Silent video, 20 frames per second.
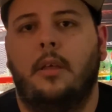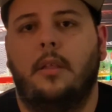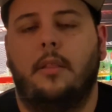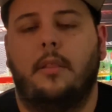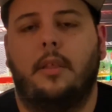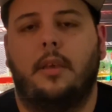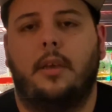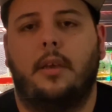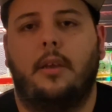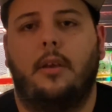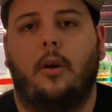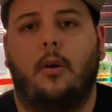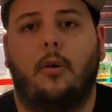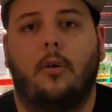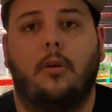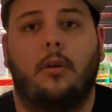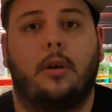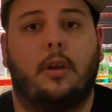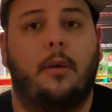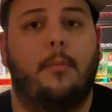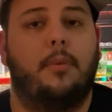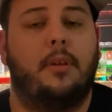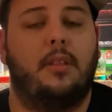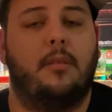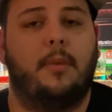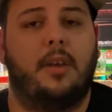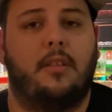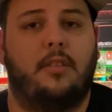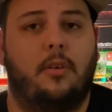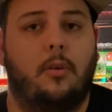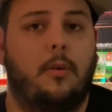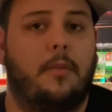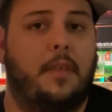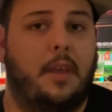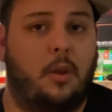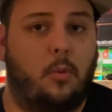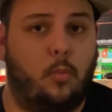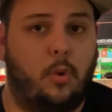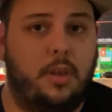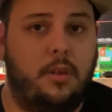They are a company that makes
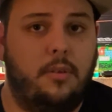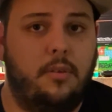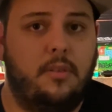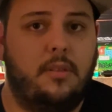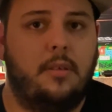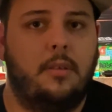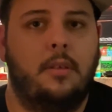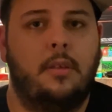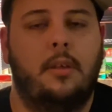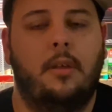urethane wheels.